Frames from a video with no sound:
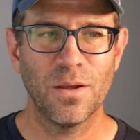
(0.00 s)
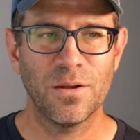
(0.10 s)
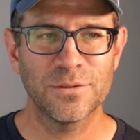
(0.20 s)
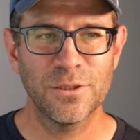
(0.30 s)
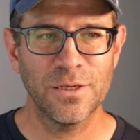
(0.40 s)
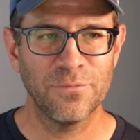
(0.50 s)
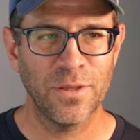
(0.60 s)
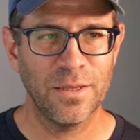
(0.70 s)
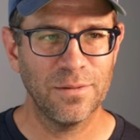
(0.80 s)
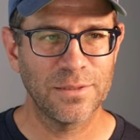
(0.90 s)

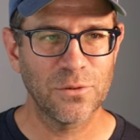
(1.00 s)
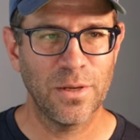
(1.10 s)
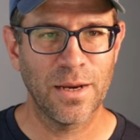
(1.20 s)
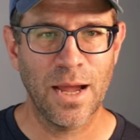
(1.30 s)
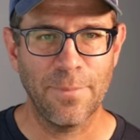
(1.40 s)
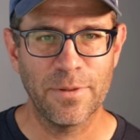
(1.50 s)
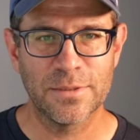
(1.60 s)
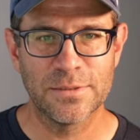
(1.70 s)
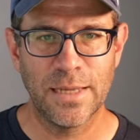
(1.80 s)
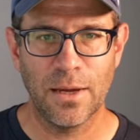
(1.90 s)
Alternatively, let's go ahead and copy
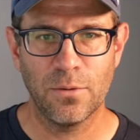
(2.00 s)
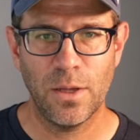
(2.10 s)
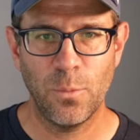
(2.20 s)
this down